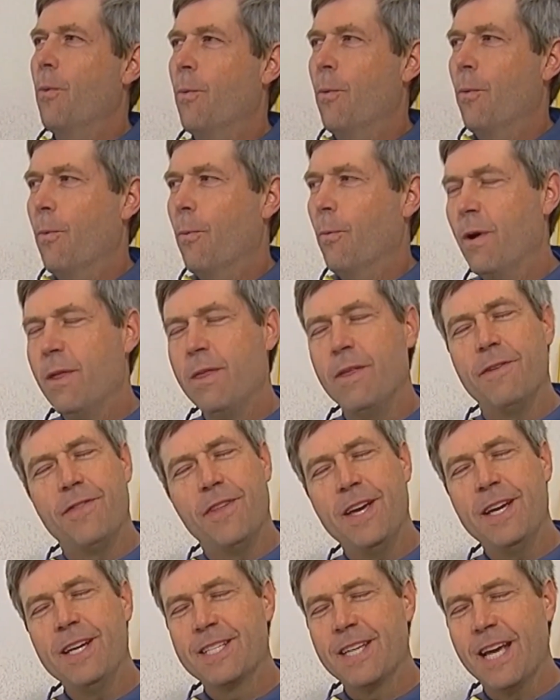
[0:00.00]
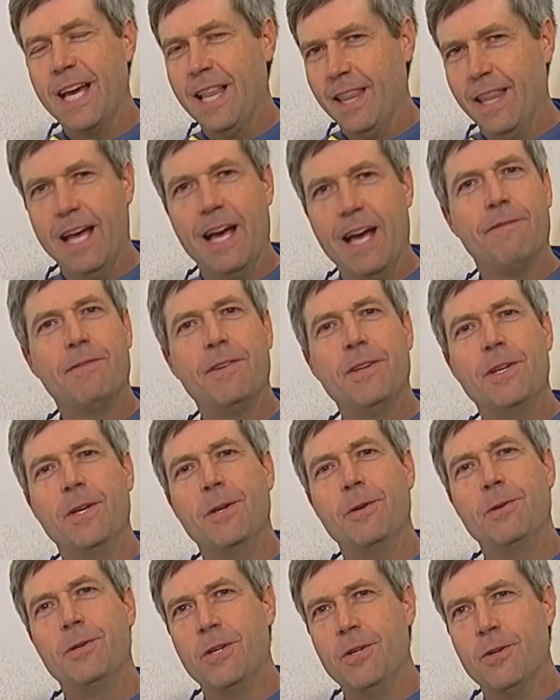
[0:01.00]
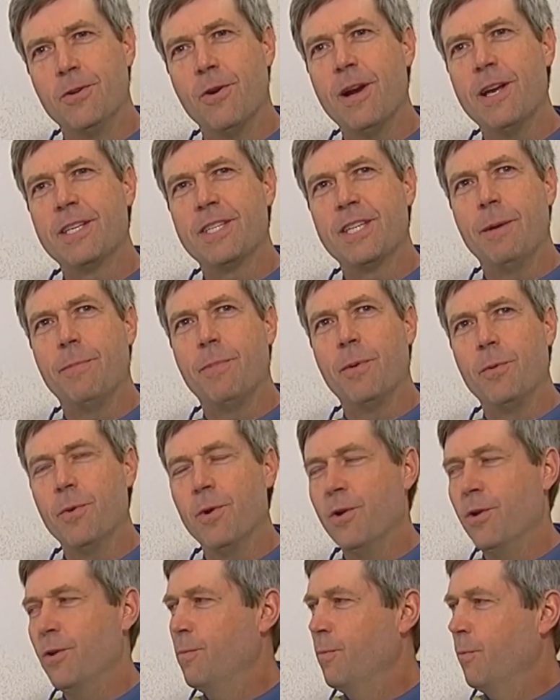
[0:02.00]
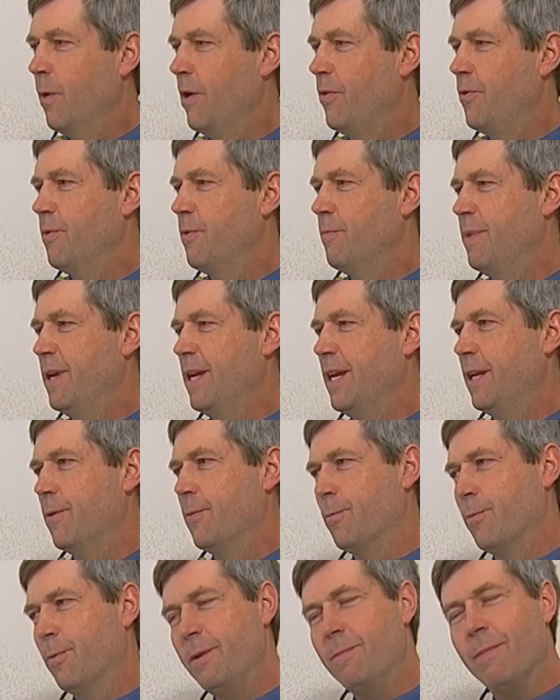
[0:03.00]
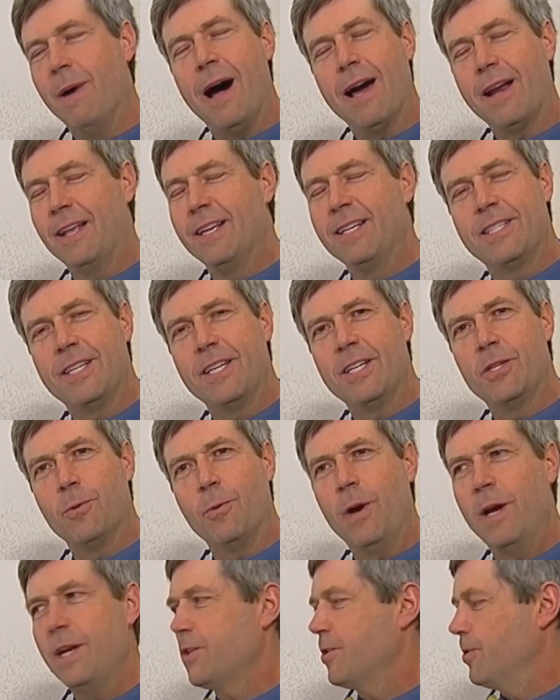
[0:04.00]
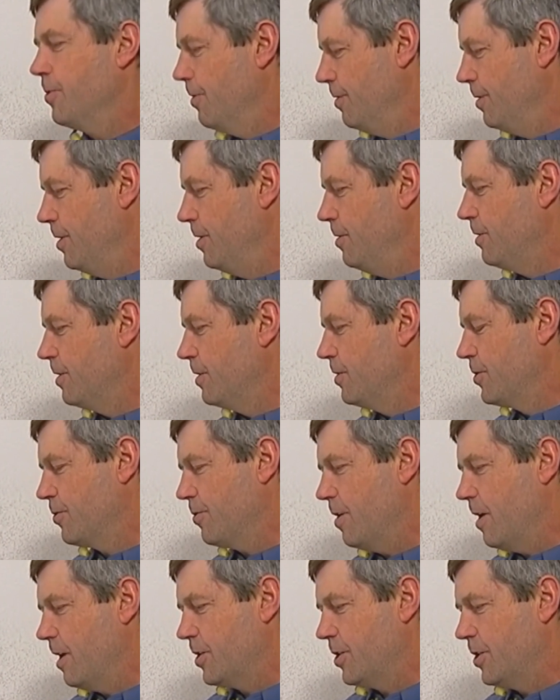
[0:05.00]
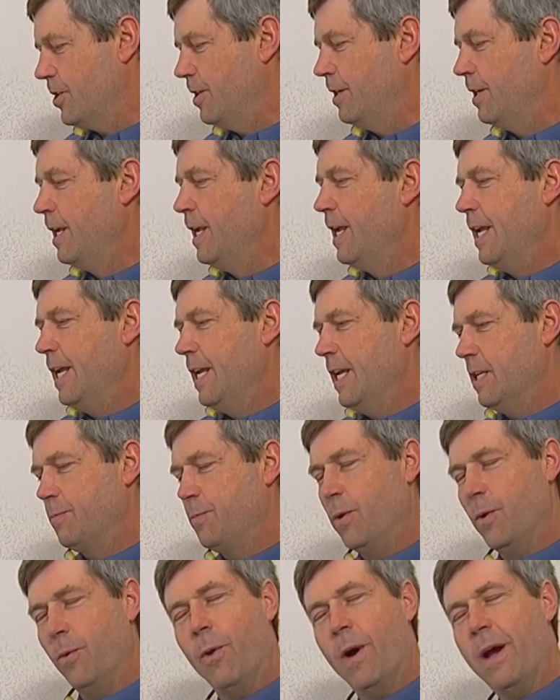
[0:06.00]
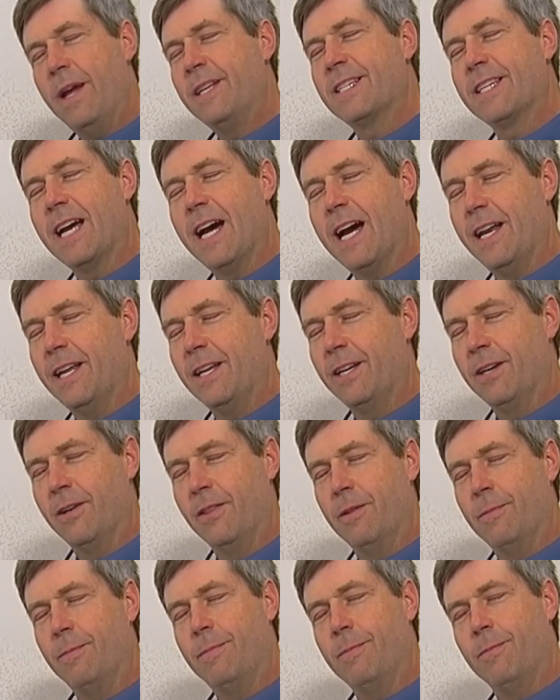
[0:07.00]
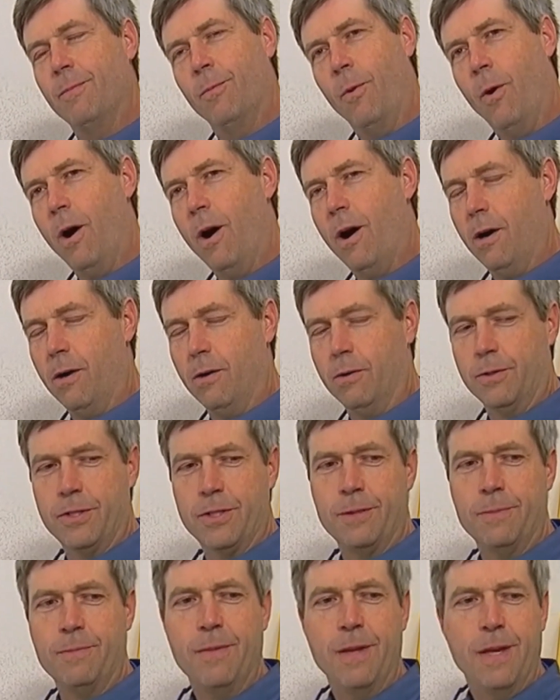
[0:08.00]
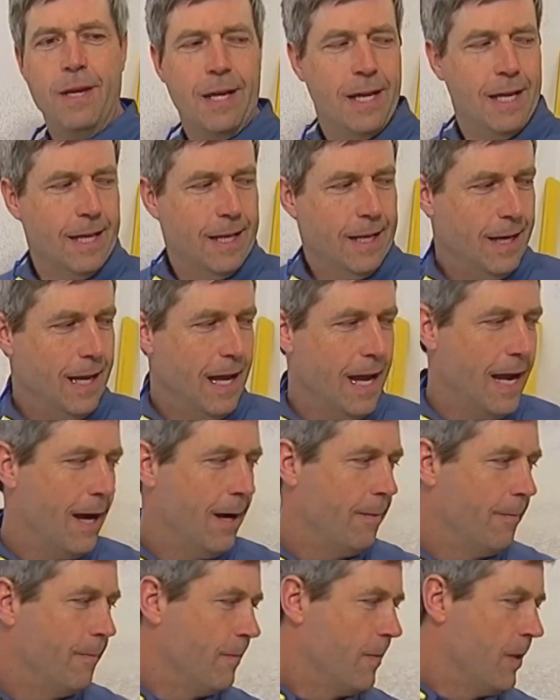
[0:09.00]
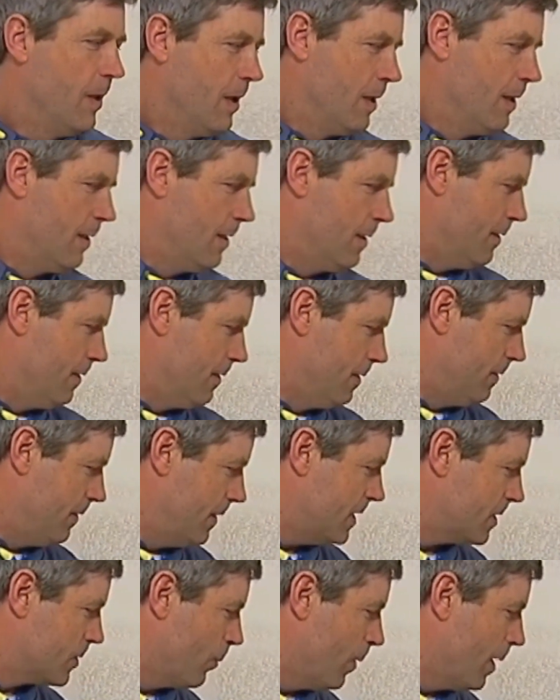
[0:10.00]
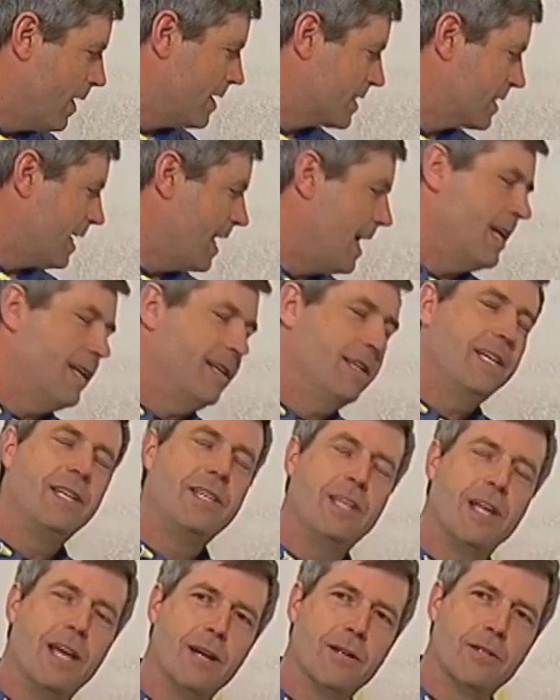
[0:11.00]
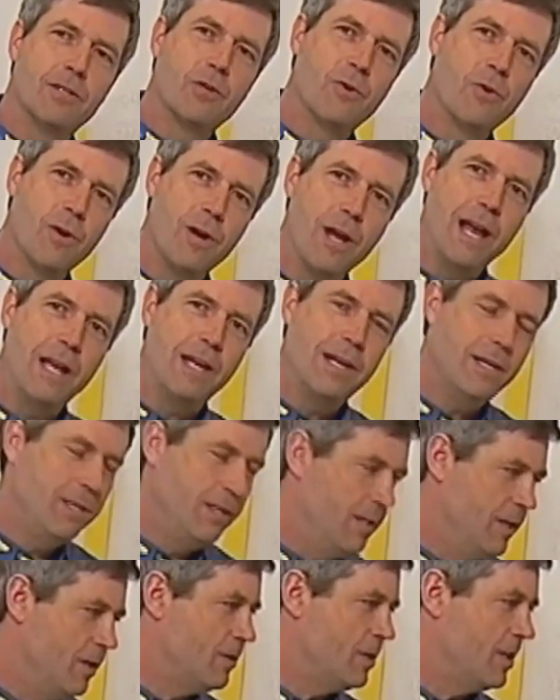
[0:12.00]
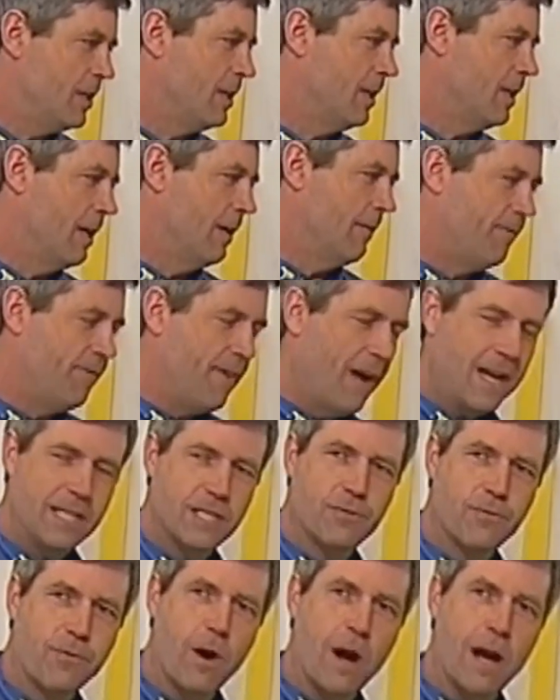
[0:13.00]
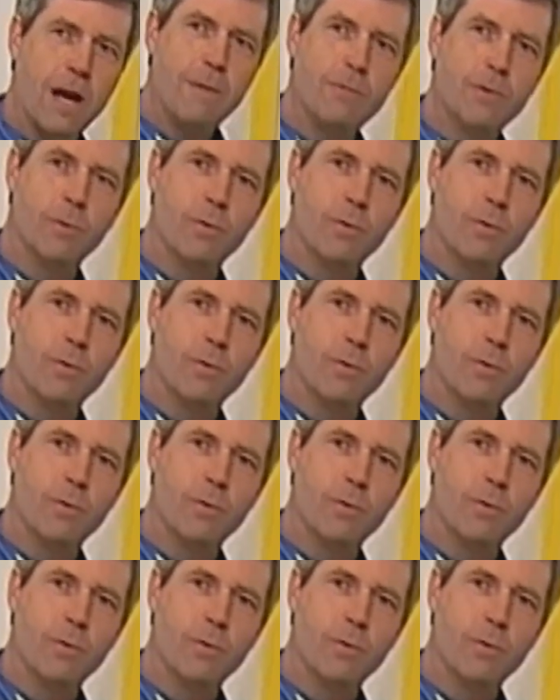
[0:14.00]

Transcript: One of the things I love to do to dress up a room, whether it be in a remodeling situation or new construction, is put wainscoting on the walls. Now, this wainscot detail is created using a face frame that we